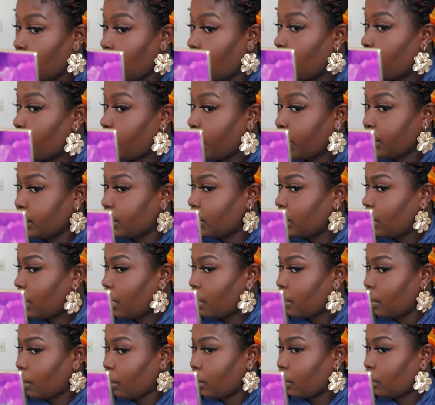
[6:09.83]
in person I
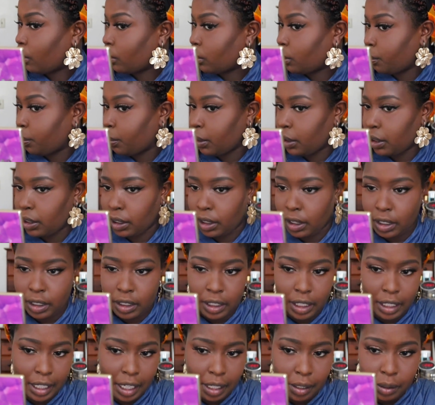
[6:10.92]
think it looks pretty good.
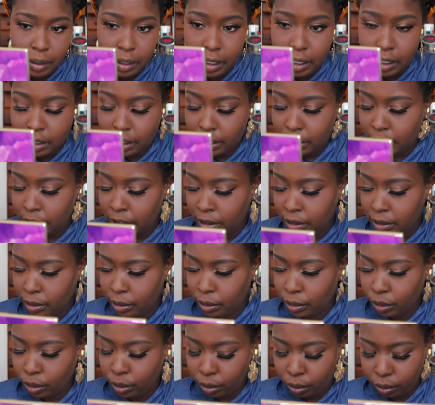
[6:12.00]
Like, I don't think it looks
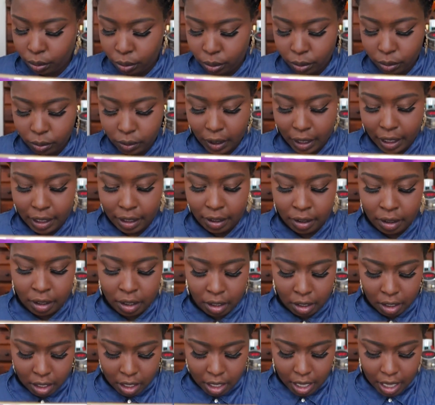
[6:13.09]
too red
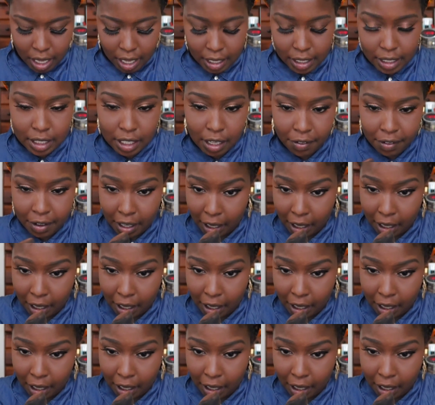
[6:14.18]
and stuff.